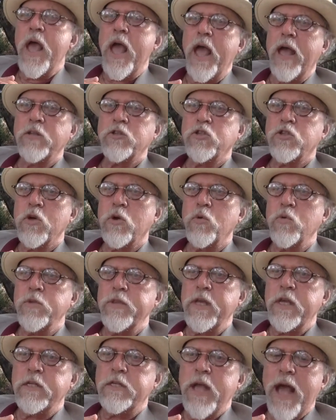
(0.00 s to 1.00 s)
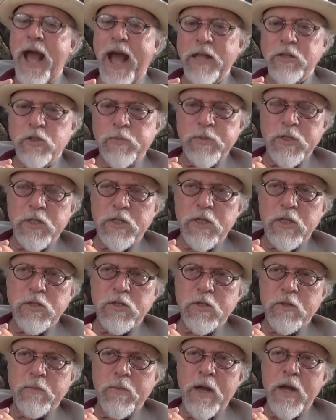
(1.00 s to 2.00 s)
And so the attachment
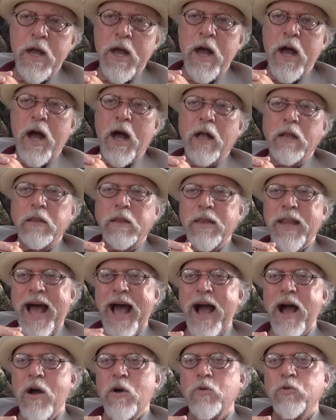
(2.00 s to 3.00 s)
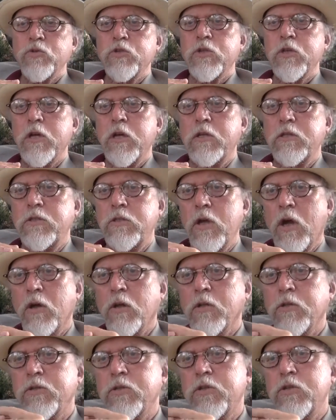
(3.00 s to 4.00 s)
system allows
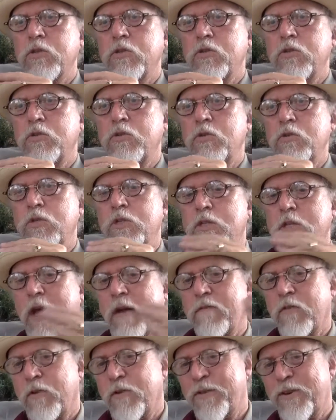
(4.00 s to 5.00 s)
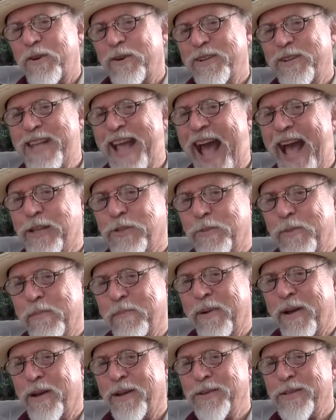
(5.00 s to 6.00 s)
adults to sever their attachment
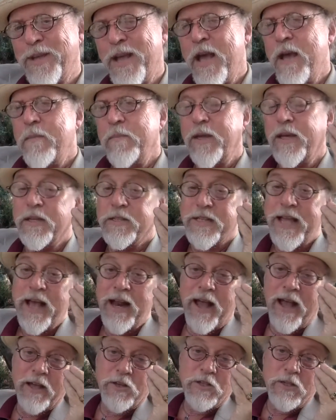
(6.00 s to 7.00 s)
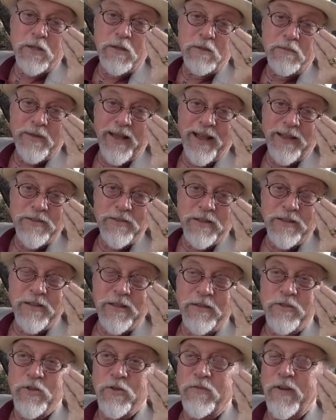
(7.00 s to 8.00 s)
bonds, because that actually has a
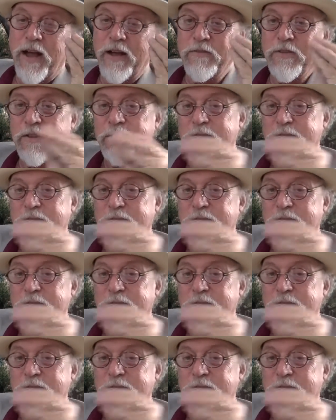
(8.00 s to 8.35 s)
little survival